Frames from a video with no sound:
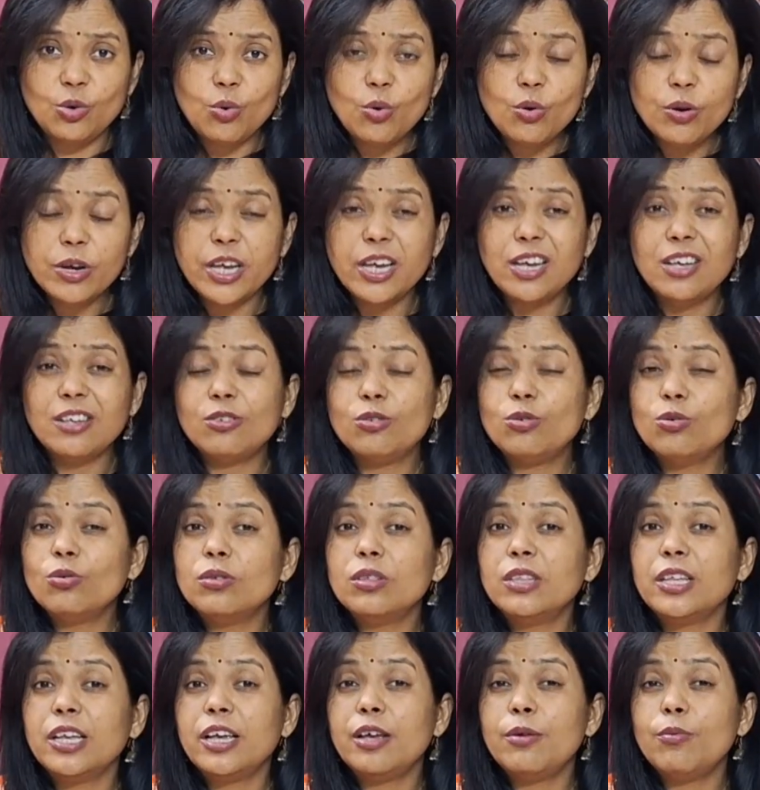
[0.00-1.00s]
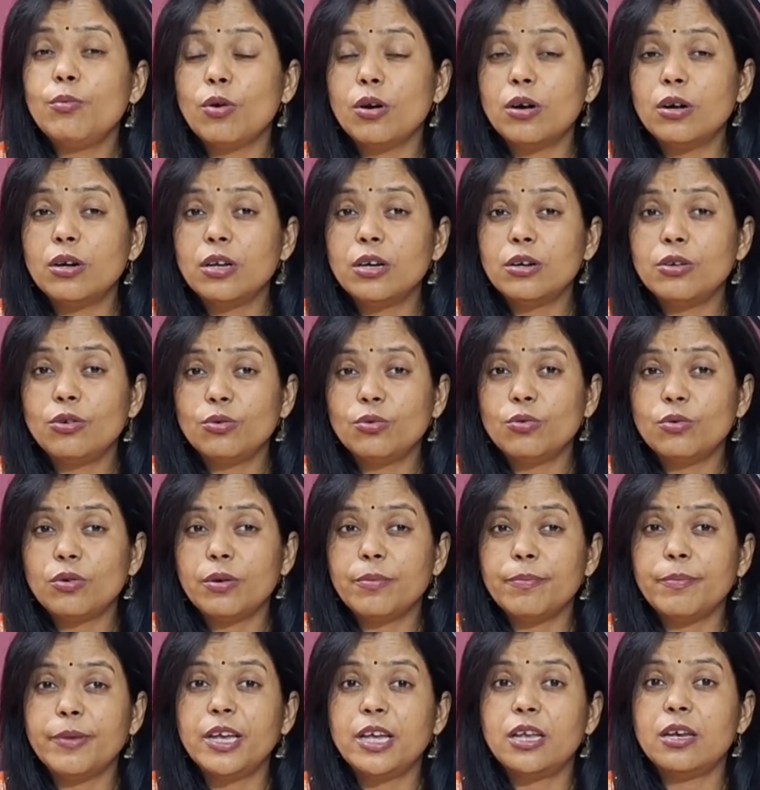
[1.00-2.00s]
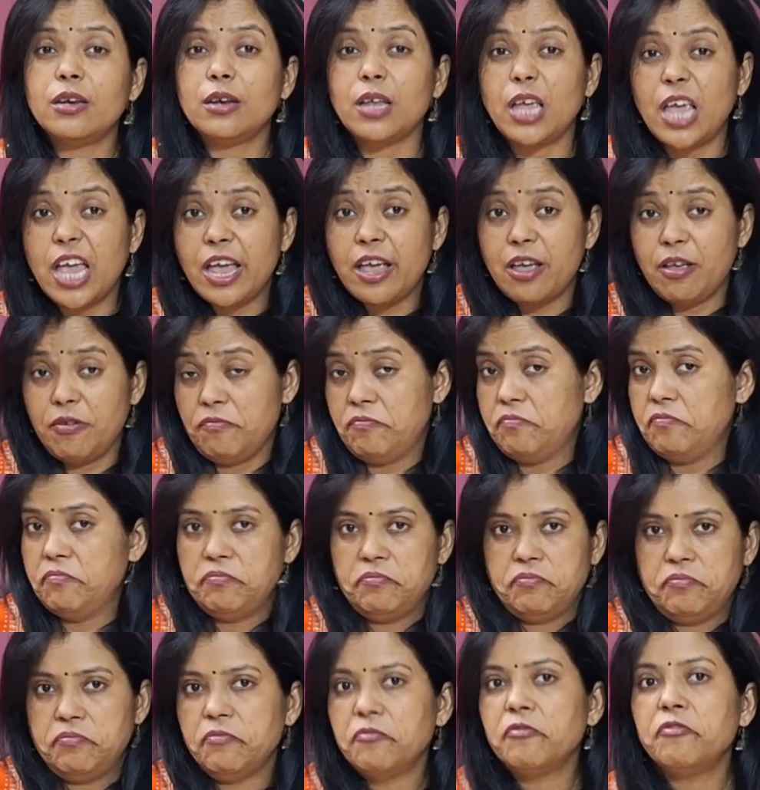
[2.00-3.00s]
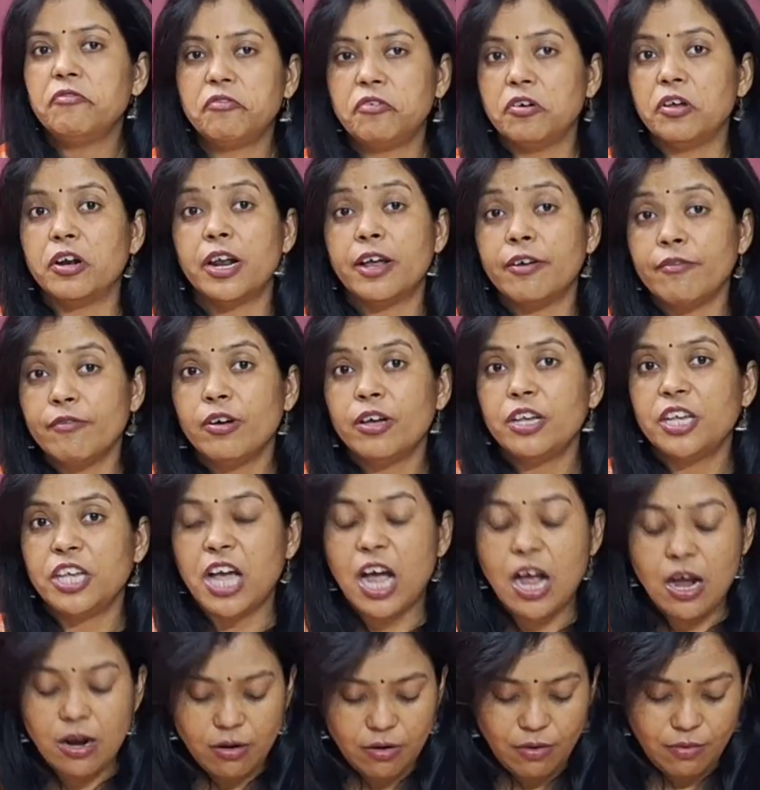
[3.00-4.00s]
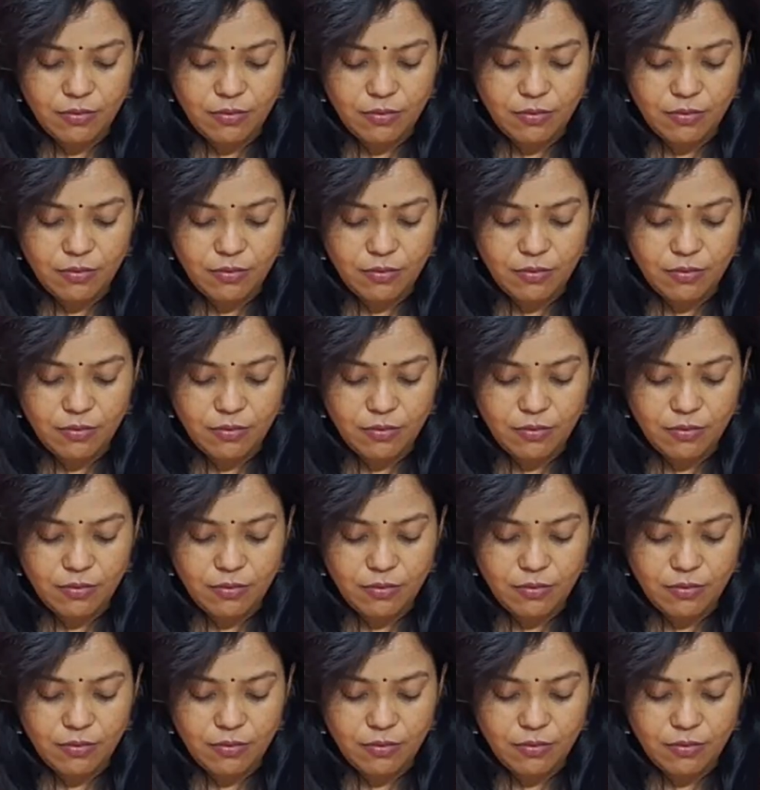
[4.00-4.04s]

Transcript: Okay, so they wanted to remain forever young.